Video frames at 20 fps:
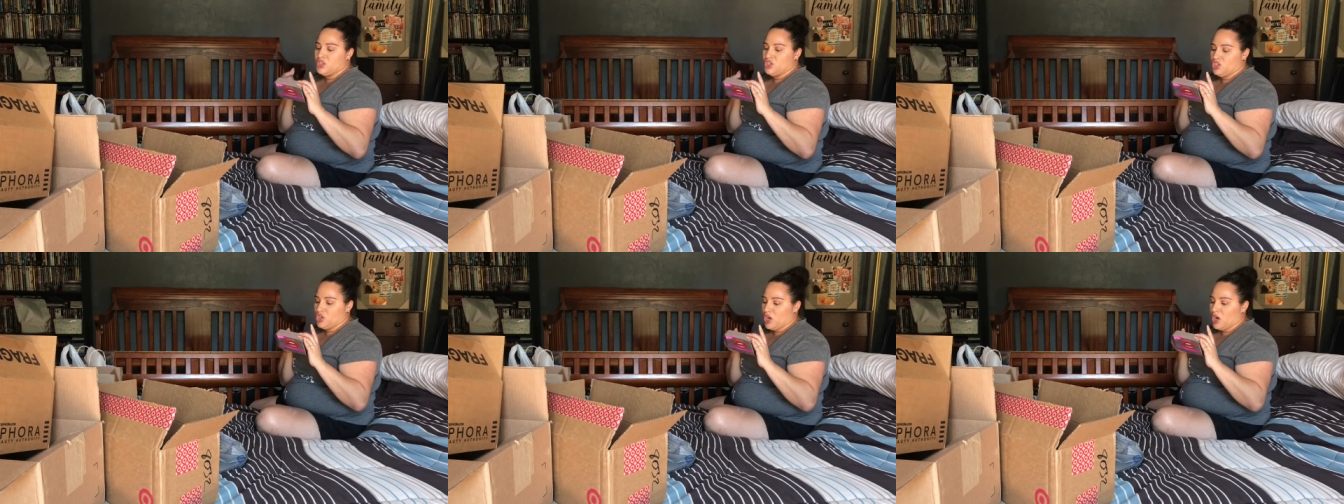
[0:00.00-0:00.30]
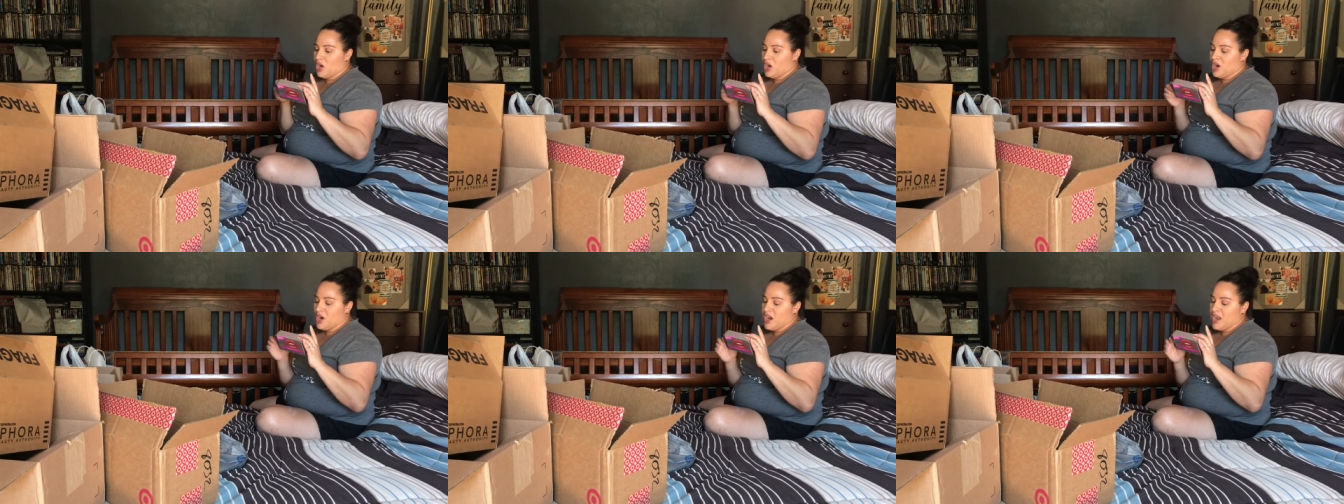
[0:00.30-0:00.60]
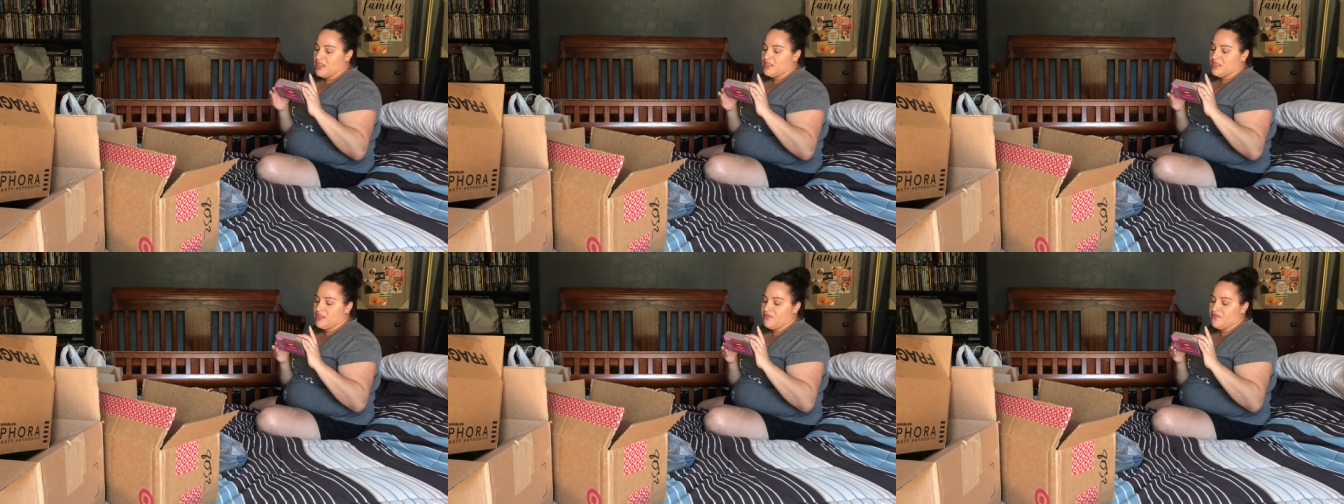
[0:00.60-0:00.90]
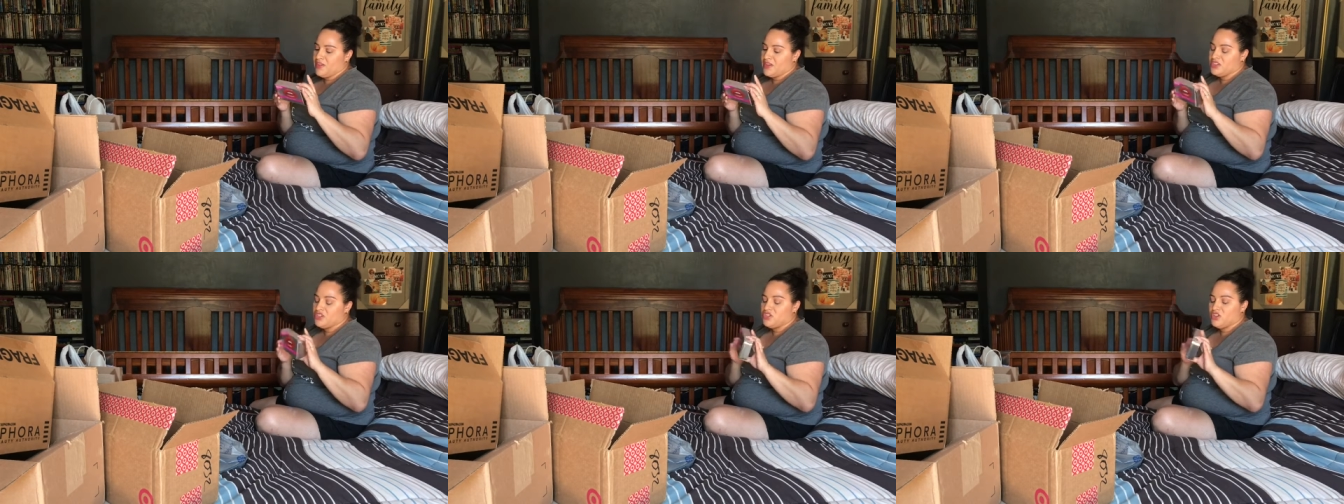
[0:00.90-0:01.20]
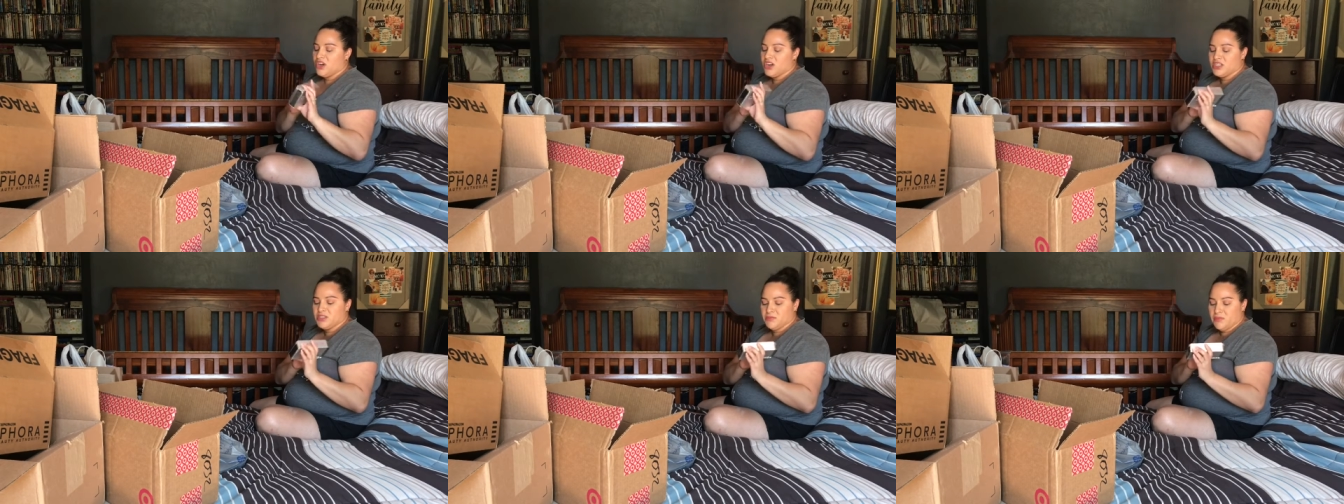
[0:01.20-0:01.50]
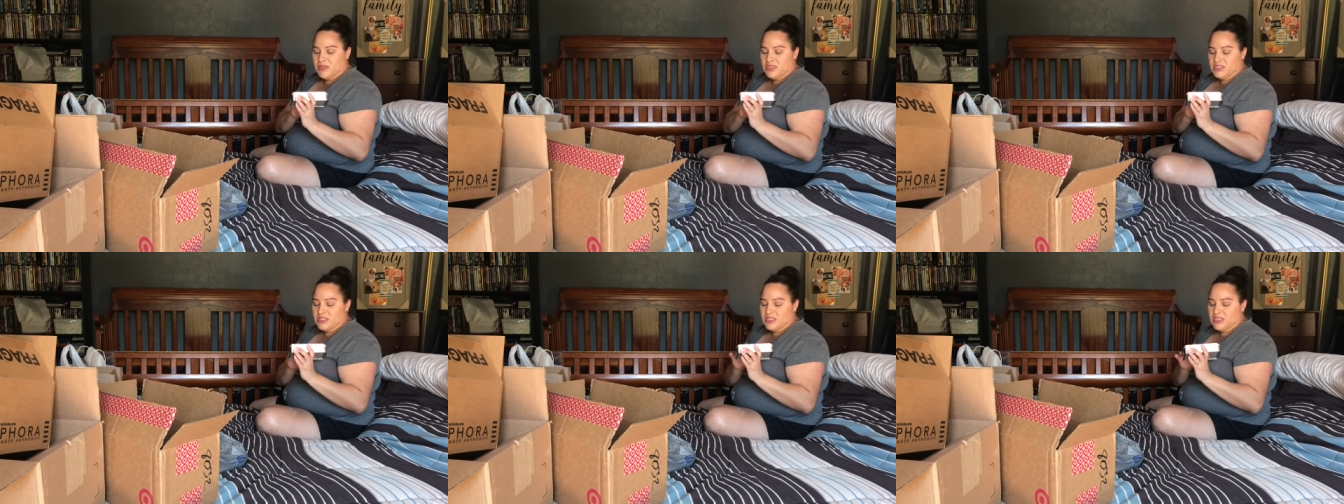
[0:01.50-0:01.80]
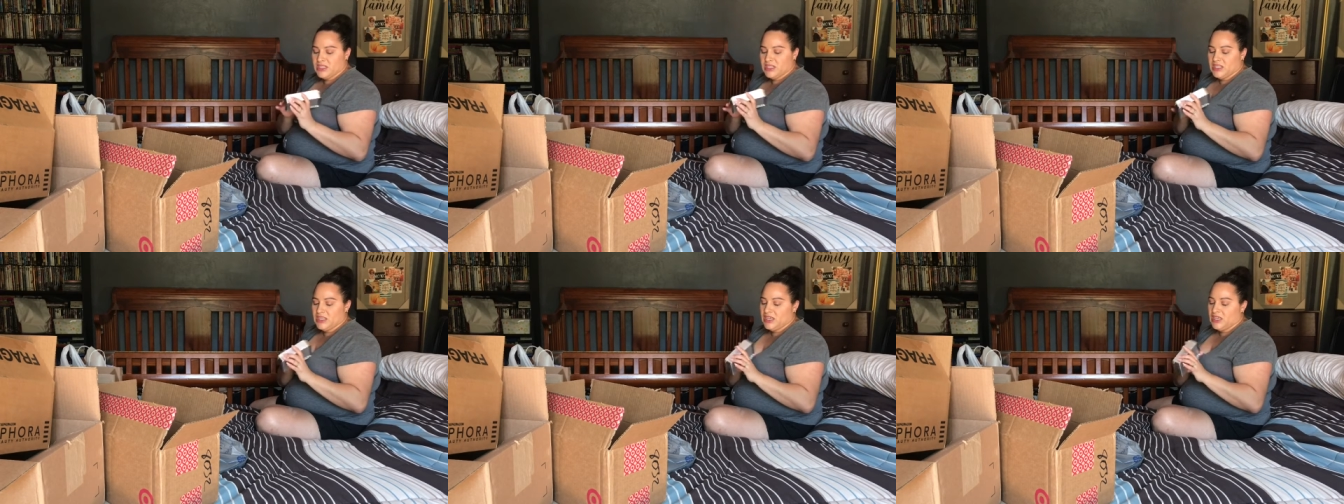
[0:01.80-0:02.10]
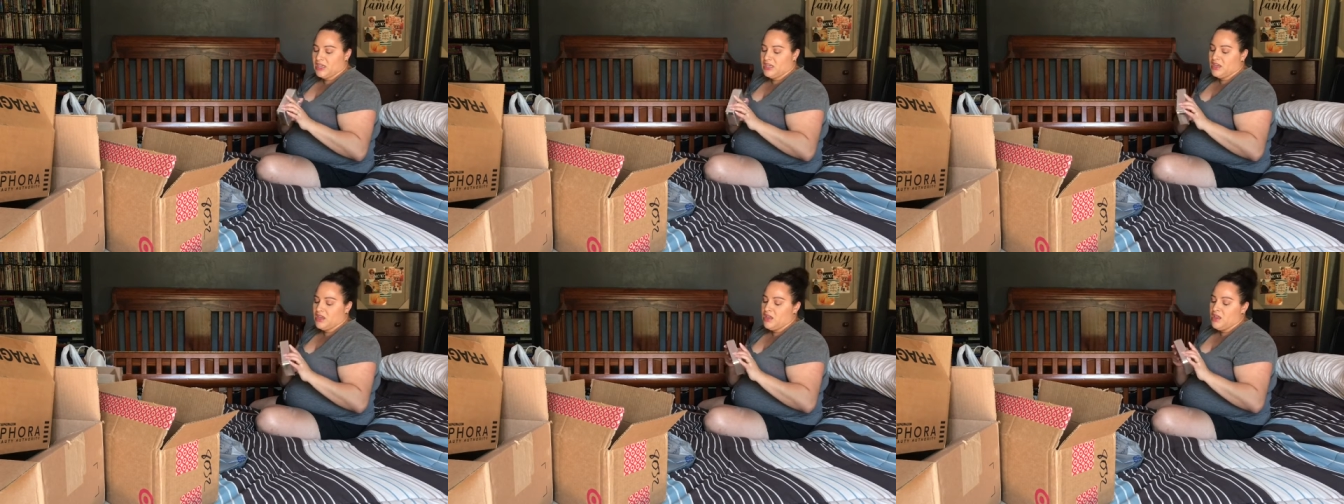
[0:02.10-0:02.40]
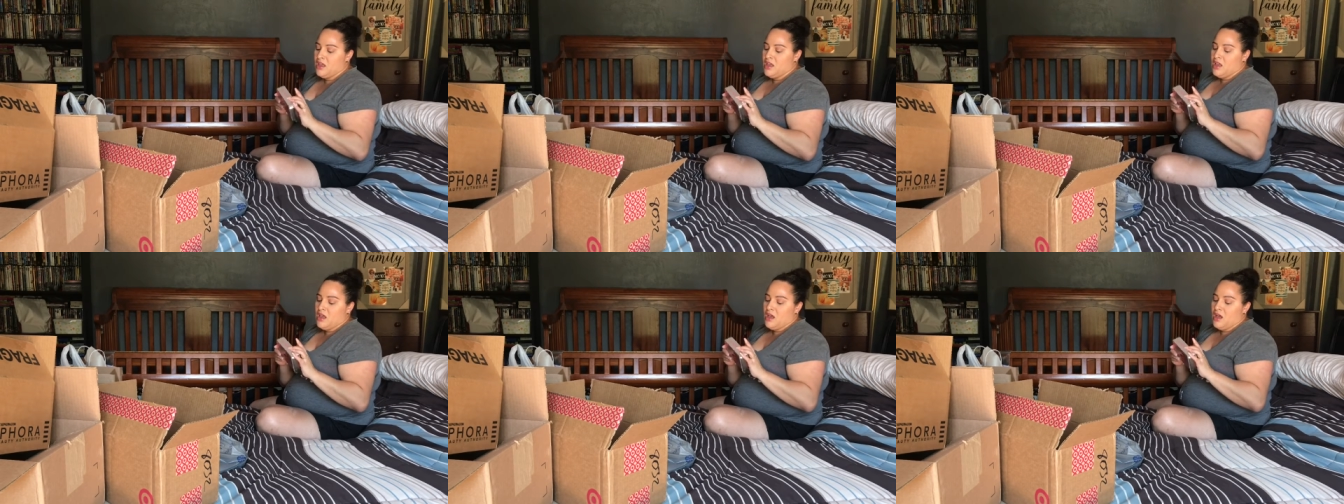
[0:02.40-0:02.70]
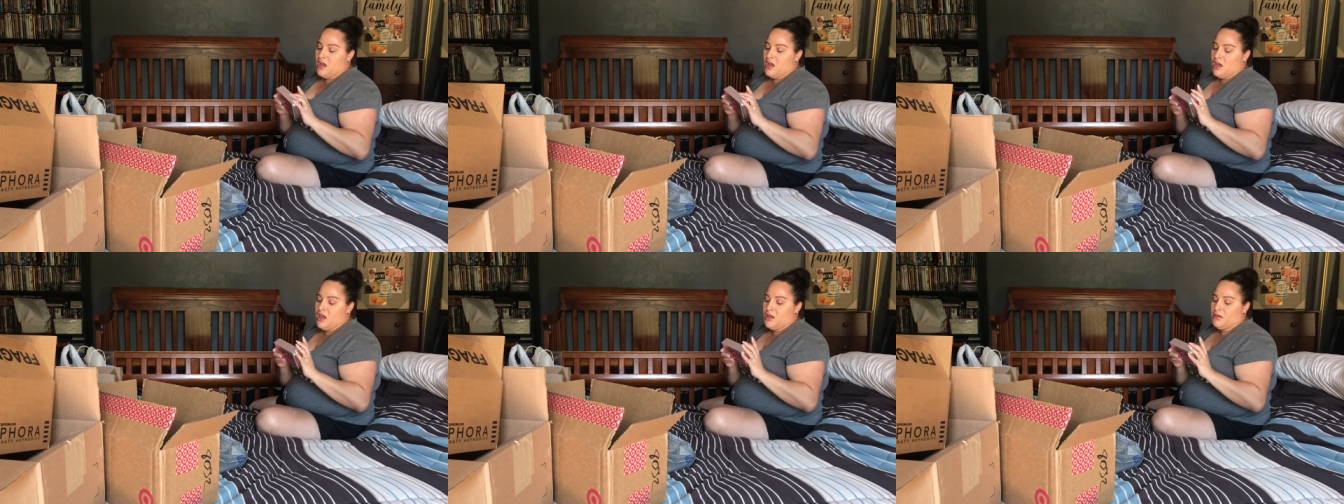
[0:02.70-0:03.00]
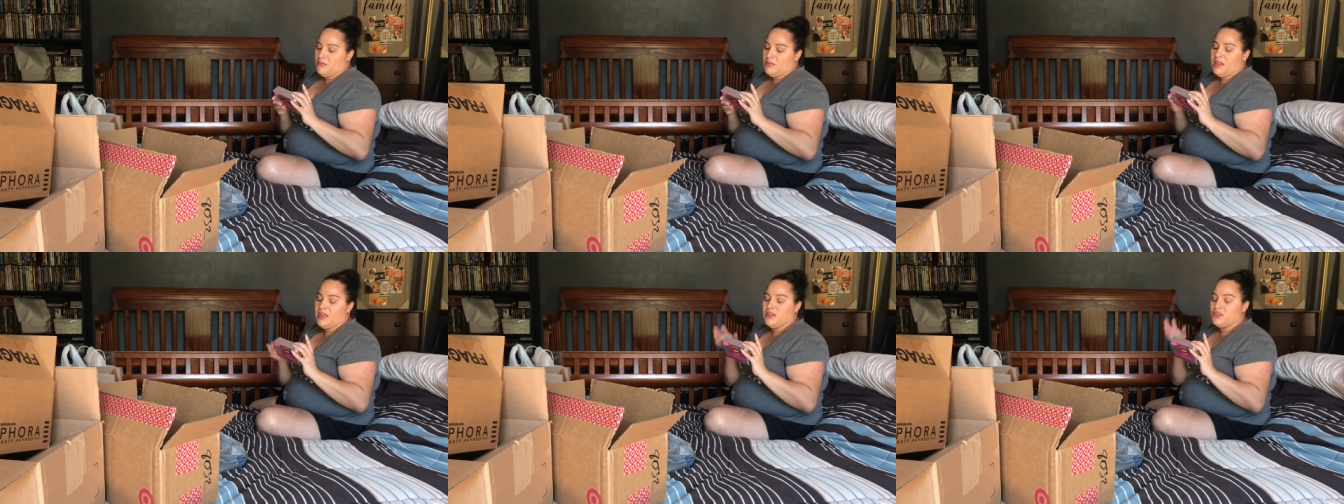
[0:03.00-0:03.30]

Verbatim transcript: jar. And the effects jar is basically um,